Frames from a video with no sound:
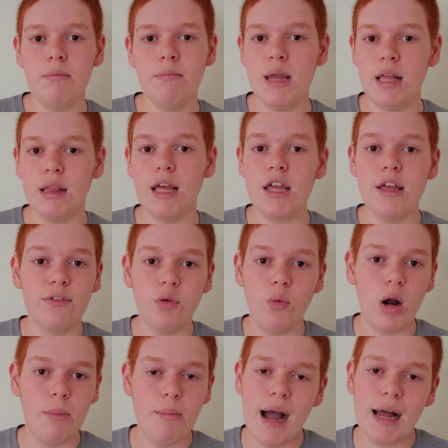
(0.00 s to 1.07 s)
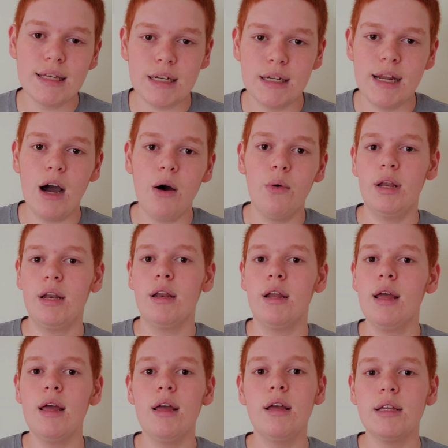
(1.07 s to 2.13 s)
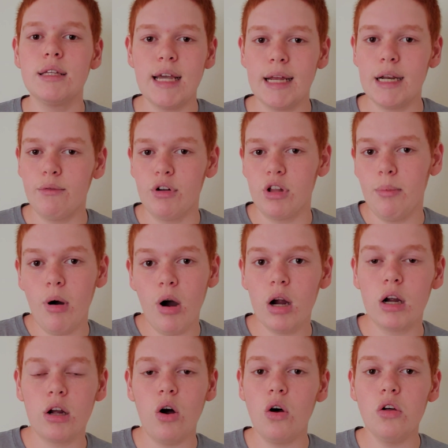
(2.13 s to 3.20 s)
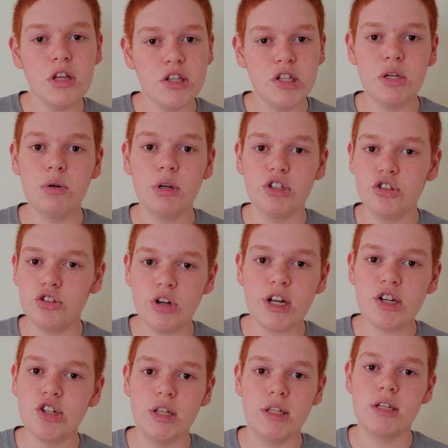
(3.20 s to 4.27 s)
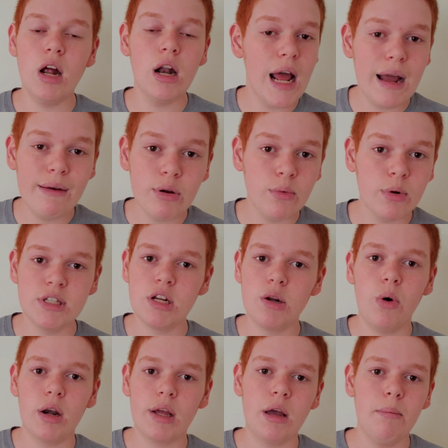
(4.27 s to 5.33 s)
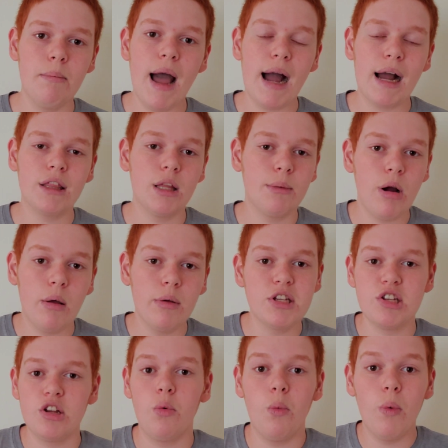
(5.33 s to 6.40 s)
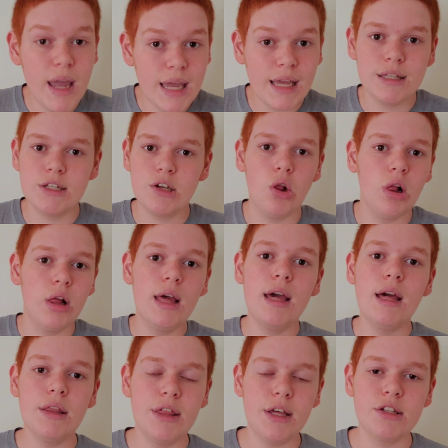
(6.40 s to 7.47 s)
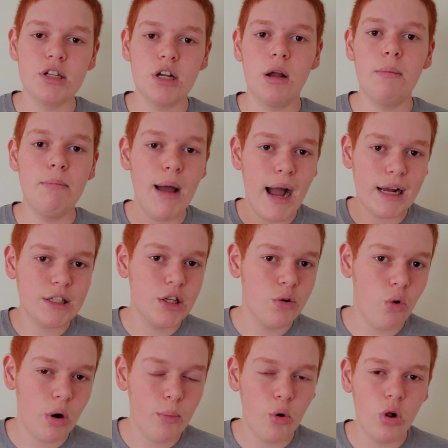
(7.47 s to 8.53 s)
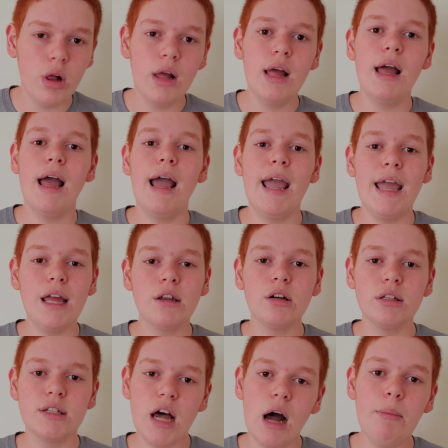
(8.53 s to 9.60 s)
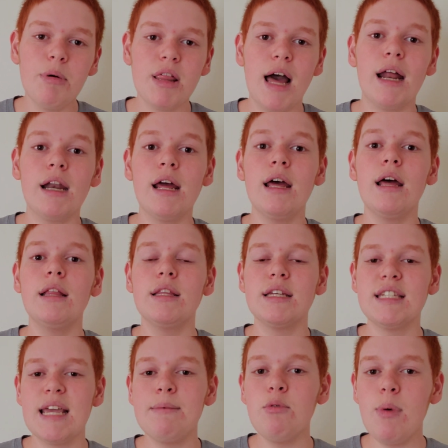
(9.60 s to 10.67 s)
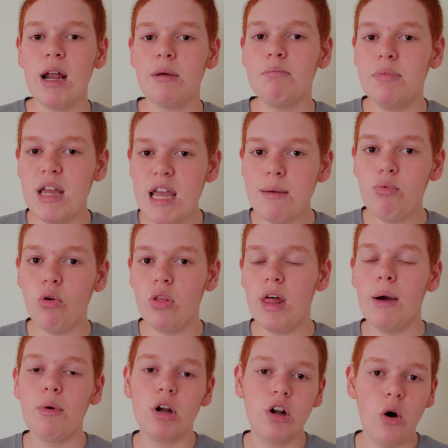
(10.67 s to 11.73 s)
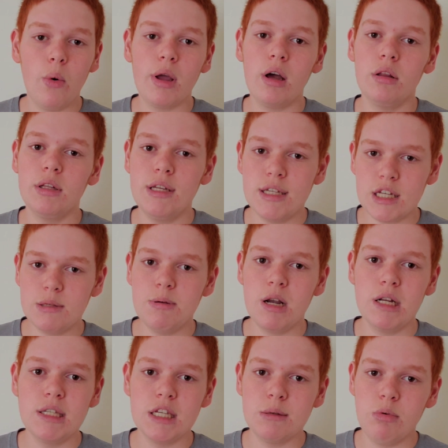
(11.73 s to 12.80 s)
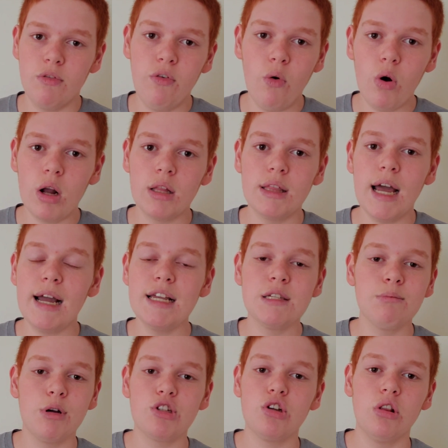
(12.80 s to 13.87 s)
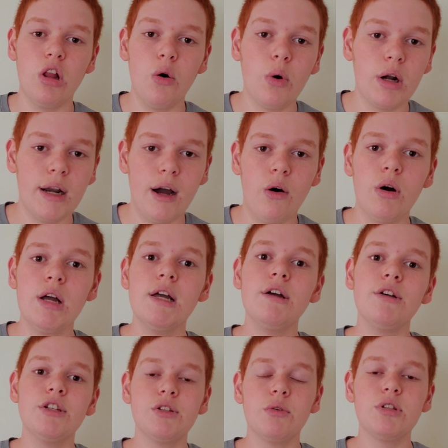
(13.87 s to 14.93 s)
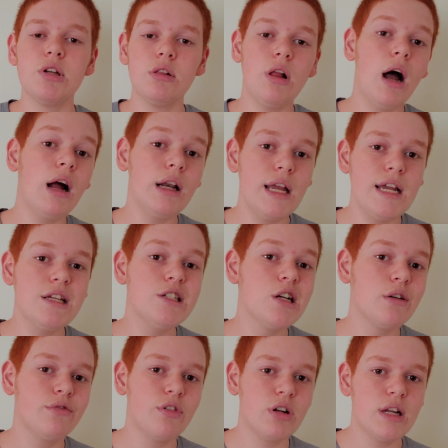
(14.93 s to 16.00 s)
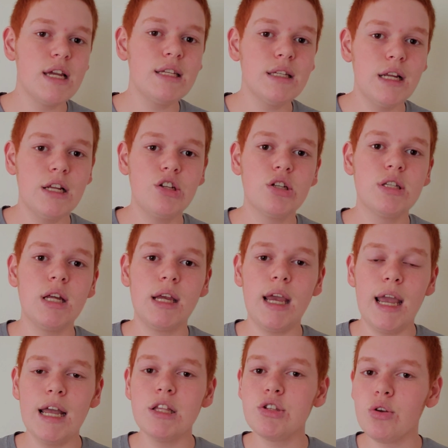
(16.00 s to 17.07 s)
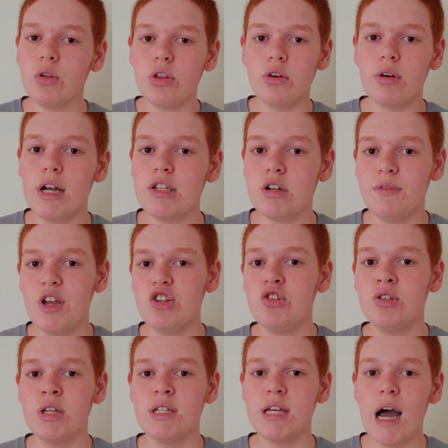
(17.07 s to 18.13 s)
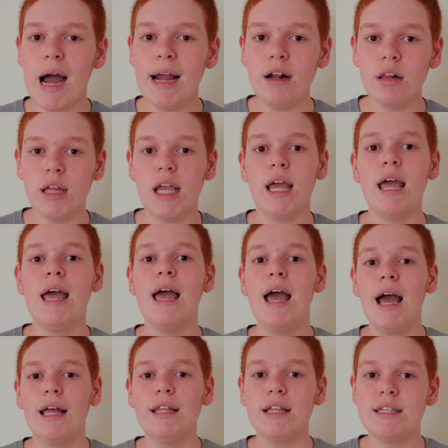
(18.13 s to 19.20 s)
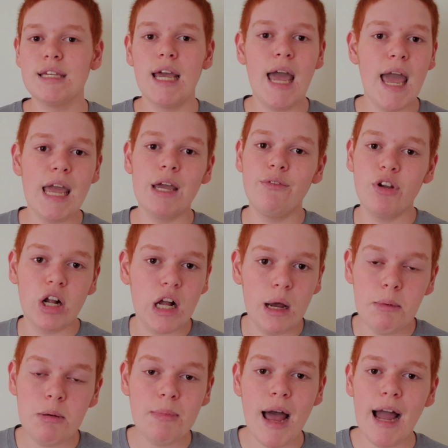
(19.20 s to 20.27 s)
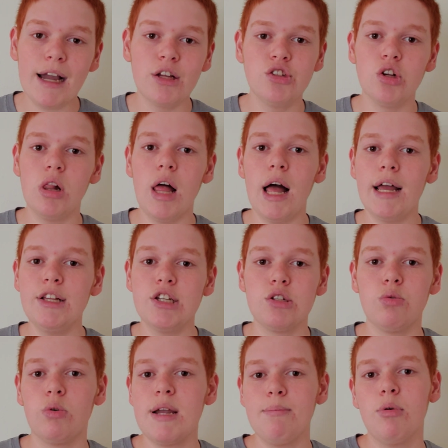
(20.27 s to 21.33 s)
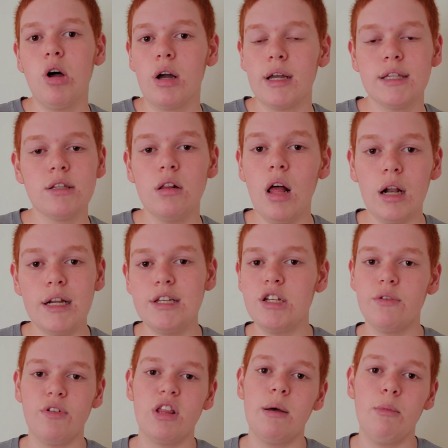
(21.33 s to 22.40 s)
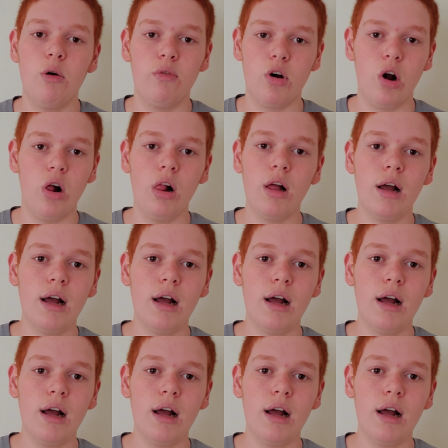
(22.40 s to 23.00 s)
being that you have to wear a mask now and sign up for the park, all these new restrictions. Not everyone's going to want to come back. They're probably just going to wait until things are back to normal. And on top of that, the same amount of people that were going on these experiences before, that is much lower now. So it's a lot easier for Disney just to cancel the reservations entirely and then say, hey, if you're coming back in July, just rebook. It's a lot easier for them overall.